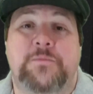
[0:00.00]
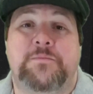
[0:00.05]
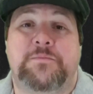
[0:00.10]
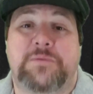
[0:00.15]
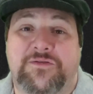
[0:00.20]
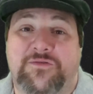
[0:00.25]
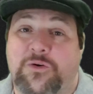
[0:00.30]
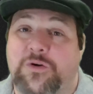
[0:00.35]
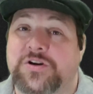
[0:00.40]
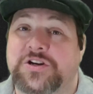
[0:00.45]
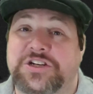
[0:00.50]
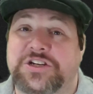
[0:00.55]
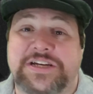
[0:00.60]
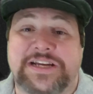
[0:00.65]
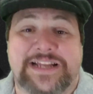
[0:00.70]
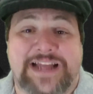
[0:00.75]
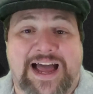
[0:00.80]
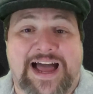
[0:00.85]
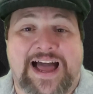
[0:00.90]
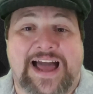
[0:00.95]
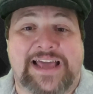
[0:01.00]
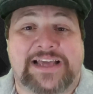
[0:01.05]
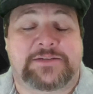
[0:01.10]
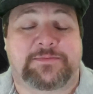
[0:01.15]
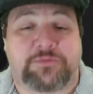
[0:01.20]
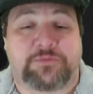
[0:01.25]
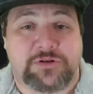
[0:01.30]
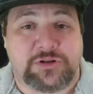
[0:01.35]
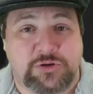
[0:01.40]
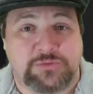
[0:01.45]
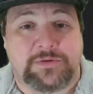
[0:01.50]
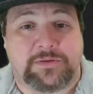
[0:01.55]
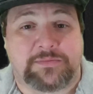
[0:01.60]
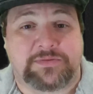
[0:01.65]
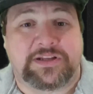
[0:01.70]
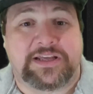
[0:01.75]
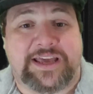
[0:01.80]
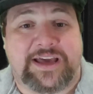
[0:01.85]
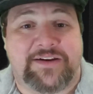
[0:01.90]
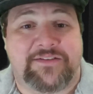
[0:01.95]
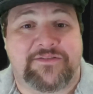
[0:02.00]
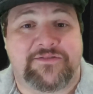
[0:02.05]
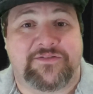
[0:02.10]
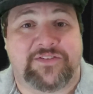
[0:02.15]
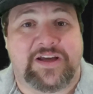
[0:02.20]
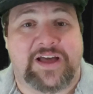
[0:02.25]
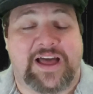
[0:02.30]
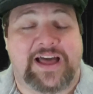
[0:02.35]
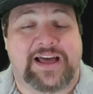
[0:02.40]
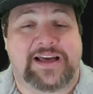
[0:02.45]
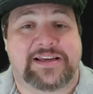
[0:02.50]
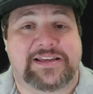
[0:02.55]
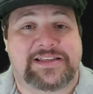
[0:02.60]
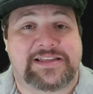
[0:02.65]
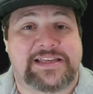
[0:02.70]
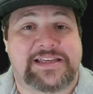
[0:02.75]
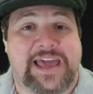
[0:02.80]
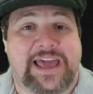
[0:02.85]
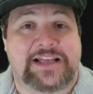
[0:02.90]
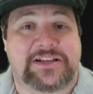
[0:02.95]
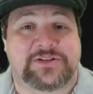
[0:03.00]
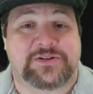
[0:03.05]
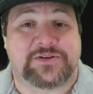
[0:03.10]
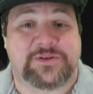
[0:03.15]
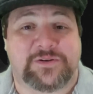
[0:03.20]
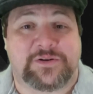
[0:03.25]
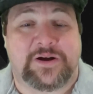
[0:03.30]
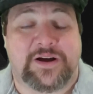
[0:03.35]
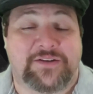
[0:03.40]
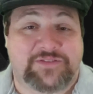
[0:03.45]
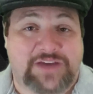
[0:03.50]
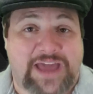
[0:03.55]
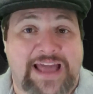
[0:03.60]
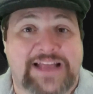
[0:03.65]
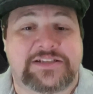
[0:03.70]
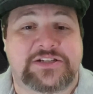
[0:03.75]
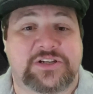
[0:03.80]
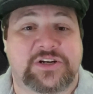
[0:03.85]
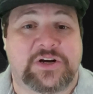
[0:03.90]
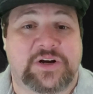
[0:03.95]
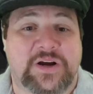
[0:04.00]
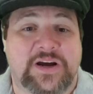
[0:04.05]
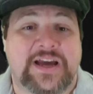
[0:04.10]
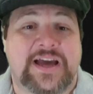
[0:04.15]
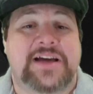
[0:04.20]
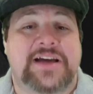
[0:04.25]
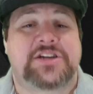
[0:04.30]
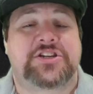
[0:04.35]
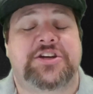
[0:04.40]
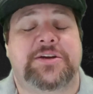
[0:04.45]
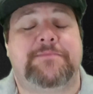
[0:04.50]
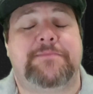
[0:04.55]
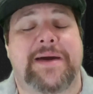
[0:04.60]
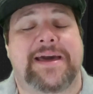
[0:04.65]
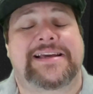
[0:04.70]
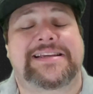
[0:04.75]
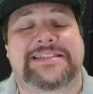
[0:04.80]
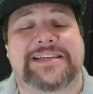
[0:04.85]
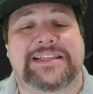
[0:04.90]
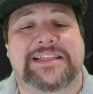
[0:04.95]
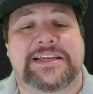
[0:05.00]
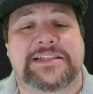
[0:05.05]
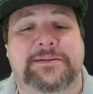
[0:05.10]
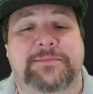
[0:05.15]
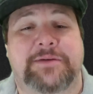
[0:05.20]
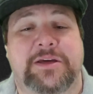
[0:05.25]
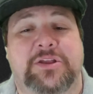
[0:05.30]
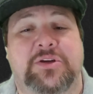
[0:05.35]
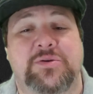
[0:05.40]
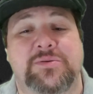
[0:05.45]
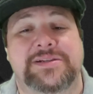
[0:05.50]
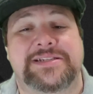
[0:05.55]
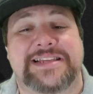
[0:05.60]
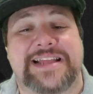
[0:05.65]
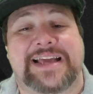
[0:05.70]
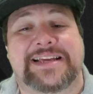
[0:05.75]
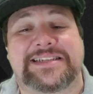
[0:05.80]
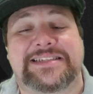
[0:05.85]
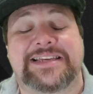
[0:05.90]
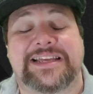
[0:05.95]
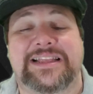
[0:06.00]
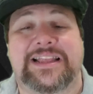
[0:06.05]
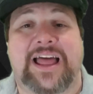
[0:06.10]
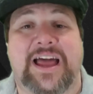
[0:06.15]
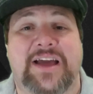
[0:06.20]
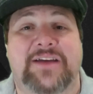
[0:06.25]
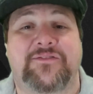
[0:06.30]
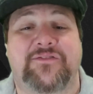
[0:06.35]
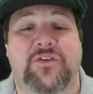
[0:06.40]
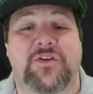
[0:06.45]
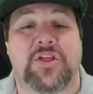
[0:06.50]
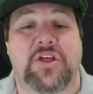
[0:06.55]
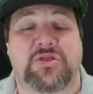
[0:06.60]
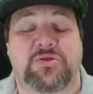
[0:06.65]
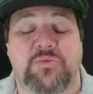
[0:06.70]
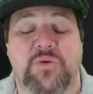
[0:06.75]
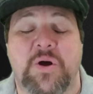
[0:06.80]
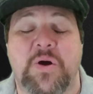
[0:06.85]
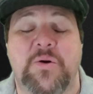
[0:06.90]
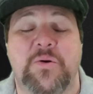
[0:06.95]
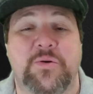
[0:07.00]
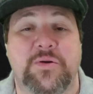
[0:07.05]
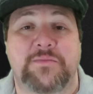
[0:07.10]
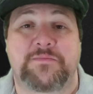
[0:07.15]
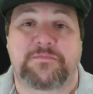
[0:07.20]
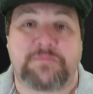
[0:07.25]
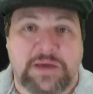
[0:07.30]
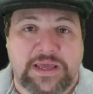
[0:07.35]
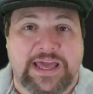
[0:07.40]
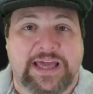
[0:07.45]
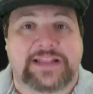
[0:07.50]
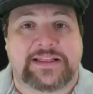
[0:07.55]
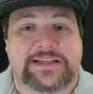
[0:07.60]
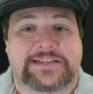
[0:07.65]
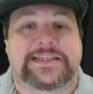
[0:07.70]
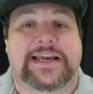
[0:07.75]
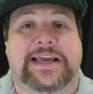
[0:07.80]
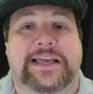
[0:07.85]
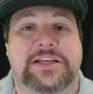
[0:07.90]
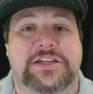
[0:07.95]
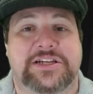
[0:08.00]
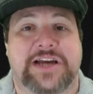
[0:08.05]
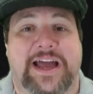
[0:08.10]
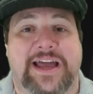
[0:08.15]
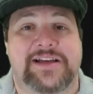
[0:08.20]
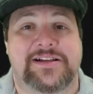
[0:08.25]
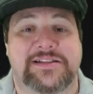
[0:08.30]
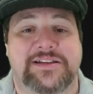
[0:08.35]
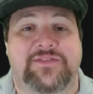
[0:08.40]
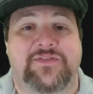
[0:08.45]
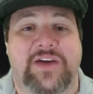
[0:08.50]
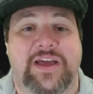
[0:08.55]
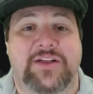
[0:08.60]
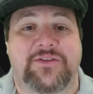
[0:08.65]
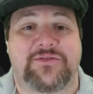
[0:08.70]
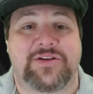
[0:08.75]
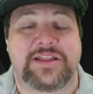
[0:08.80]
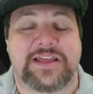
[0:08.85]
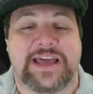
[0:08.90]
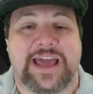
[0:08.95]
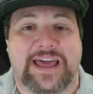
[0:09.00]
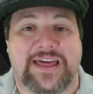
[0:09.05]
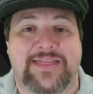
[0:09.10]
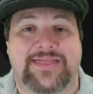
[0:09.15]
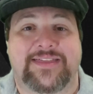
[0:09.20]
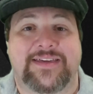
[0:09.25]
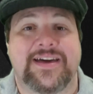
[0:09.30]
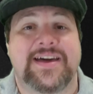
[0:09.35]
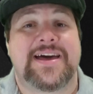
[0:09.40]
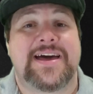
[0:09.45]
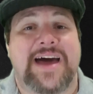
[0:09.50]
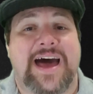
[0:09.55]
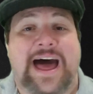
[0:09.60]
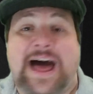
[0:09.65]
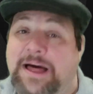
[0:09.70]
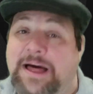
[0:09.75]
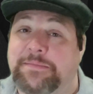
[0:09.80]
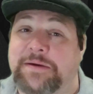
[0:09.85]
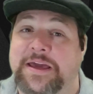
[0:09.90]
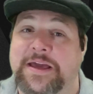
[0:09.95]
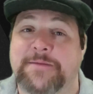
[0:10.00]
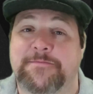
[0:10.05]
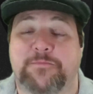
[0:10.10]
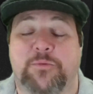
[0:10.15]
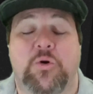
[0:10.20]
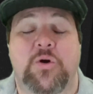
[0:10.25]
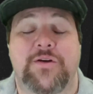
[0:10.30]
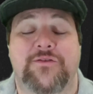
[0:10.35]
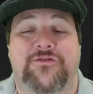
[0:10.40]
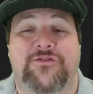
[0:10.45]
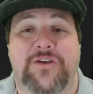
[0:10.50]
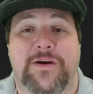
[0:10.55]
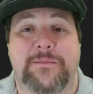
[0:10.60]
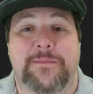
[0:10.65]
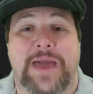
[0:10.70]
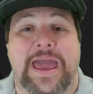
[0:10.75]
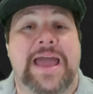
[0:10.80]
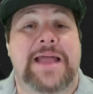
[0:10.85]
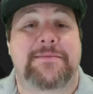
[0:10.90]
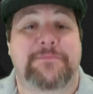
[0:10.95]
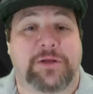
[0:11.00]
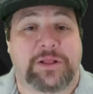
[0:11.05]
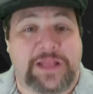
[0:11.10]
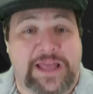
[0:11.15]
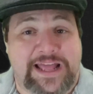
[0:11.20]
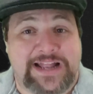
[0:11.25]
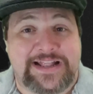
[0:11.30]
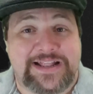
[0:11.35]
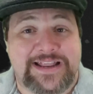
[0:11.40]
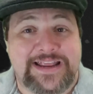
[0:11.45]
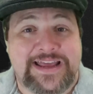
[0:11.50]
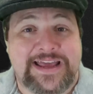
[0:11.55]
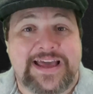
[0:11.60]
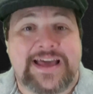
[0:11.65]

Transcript: before she dies, presumably of cancer, she begs Elizabeth, who is next in line for the throne, being the second child of Henry VIII, albeit born from Anne Boleyn.